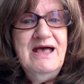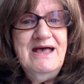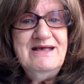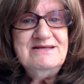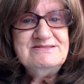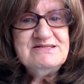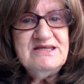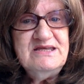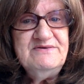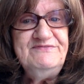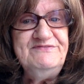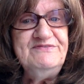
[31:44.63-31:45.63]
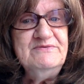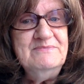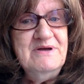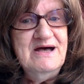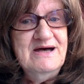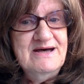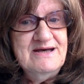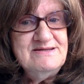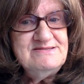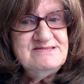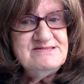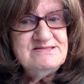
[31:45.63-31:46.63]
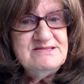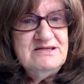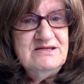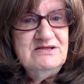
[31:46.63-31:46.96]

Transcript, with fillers: as if from us